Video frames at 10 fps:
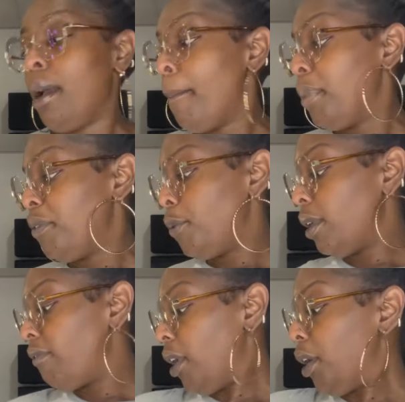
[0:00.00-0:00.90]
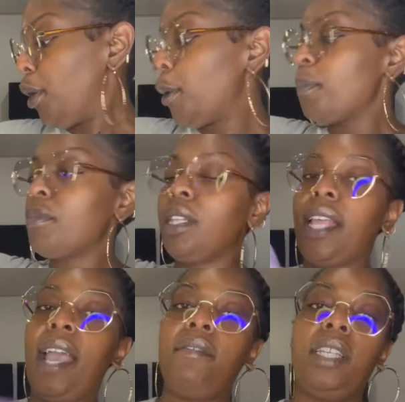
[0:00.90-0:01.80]
But for a firm, they
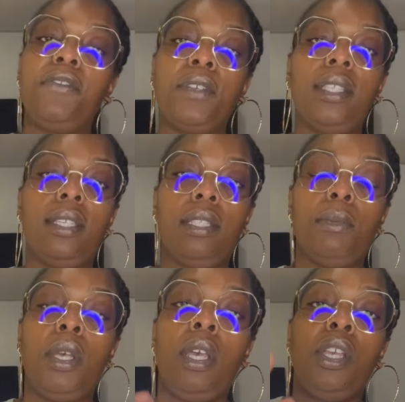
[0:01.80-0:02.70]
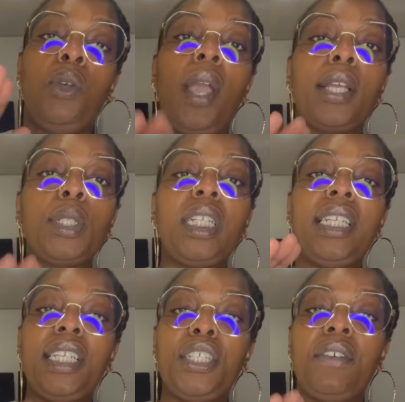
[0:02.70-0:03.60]
have a different system. You actually
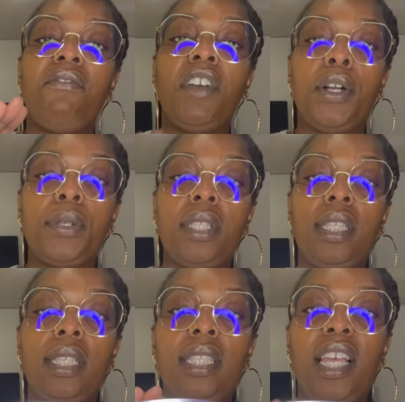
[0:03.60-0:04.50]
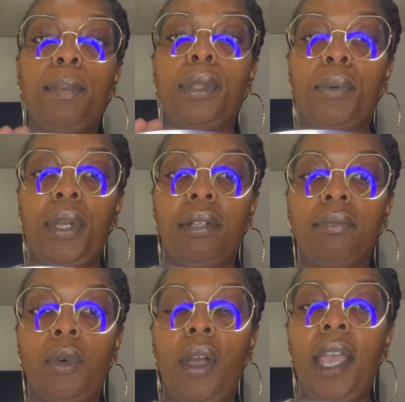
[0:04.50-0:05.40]
condition first. This is step 3,
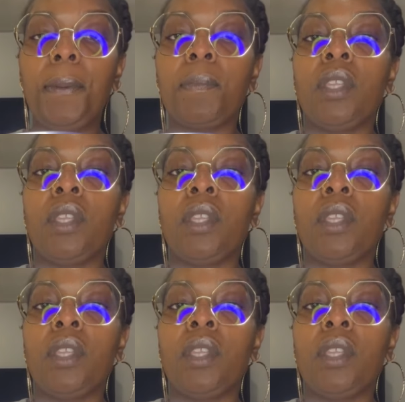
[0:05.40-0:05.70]
okay?